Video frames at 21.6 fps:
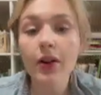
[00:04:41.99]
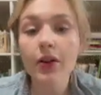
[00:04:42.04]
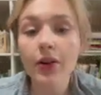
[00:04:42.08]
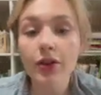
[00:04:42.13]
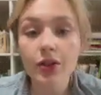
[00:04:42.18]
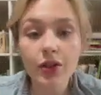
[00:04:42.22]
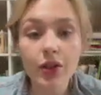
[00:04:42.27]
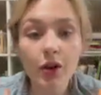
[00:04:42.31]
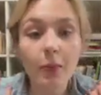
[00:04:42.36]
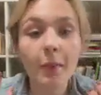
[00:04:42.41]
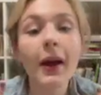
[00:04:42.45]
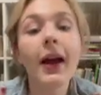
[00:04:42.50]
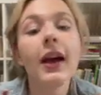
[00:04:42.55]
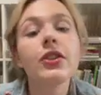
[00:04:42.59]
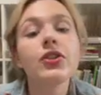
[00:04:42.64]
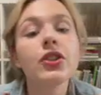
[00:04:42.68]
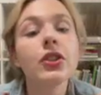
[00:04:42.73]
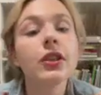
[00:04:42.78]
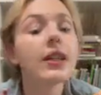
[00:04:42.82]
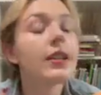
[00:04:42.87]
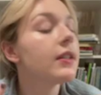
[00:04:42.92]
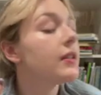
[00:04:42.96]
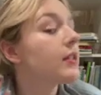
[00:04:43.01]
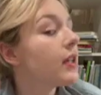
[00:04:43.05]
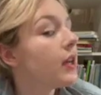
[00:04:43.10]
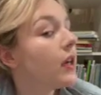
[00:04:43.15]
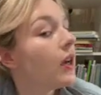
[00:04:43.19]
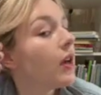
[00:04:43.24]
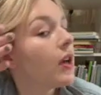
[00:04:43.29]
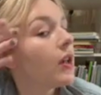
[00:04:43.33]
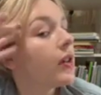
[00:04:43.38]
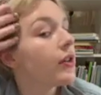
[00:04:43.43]
There's no patchiness,
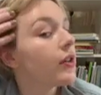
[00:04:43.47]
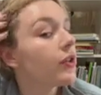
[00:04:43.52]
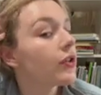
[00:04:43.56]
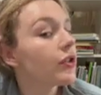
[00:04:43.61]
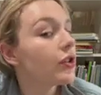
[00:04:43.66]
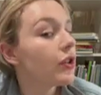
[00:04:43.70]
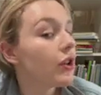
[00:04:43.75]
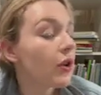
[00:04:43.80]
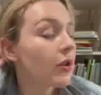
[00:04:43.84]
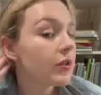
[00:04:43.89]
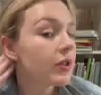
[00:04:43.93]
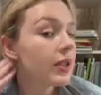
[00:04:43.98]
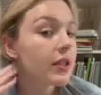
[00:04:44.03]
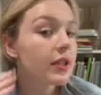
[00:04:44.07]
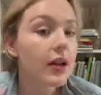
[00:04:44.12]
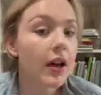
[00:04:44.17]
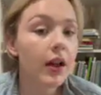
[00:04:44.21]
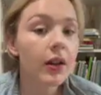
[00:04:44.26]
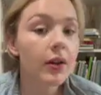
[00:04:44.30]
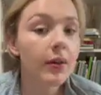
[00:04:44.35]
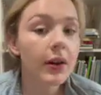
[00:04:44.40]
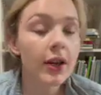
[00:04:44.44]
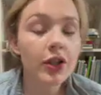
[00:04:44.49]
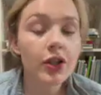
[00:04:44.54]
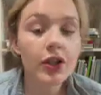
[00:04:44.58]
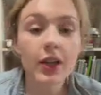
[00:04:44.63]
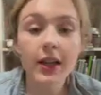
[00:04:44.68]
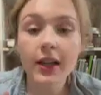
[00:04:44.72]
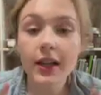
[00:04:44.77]
there's no discoloration.